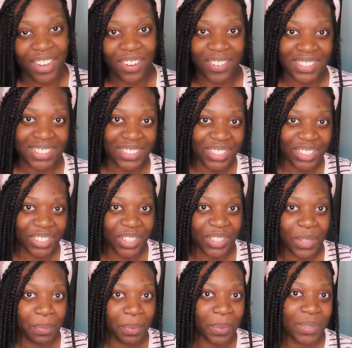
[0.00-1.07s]
And also turn
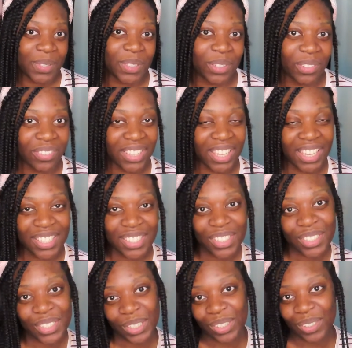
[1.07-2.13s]
on your post
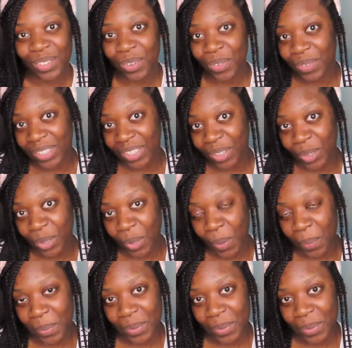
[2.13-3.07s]
notifications so you know when your girl